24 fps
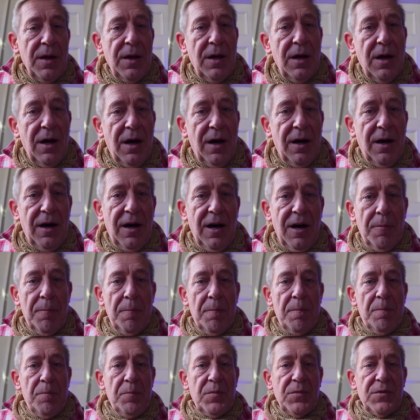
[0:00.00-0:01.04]

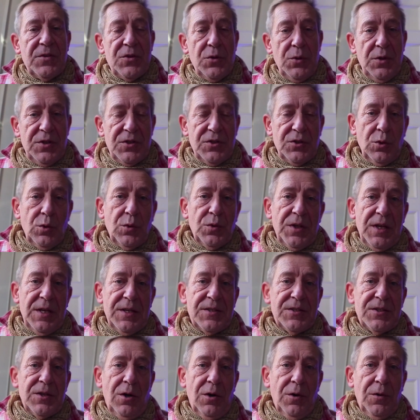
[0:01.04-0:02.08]
Um, to install
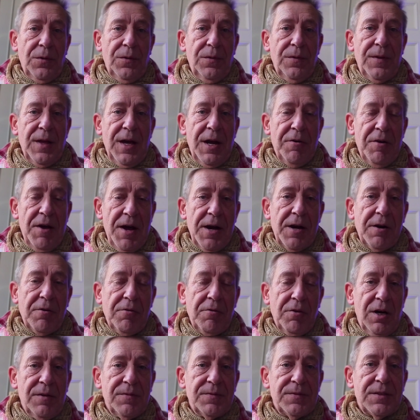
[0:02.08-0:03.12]
this on their
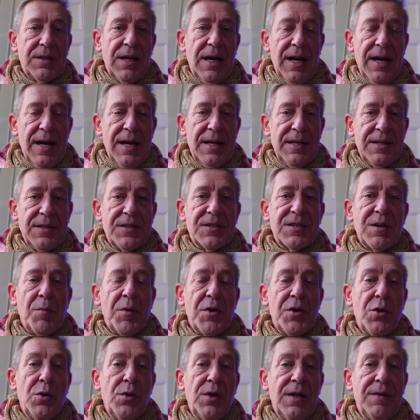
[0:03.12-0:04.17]
aircraft, and someone
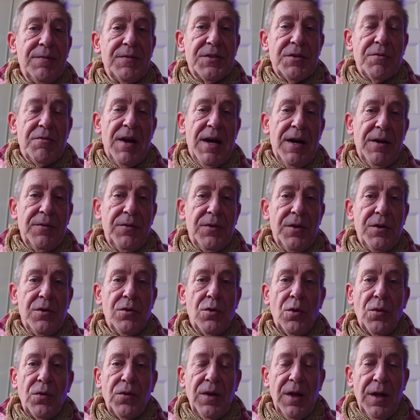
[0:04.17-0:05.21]
who lives around the
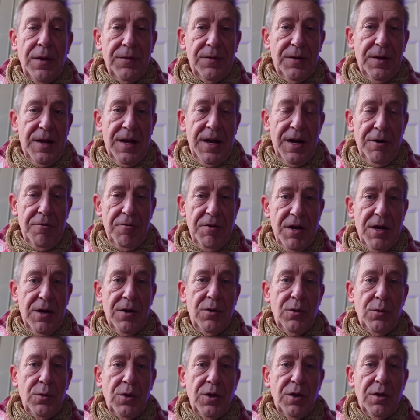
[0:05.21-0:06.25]
North London area
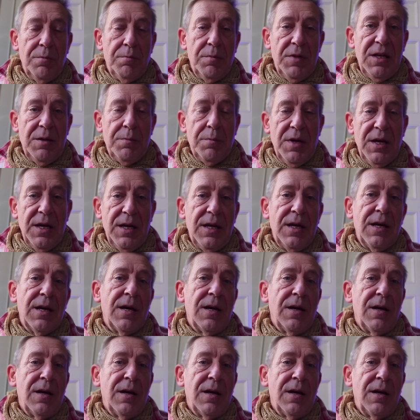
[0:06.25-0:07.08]
who can meet me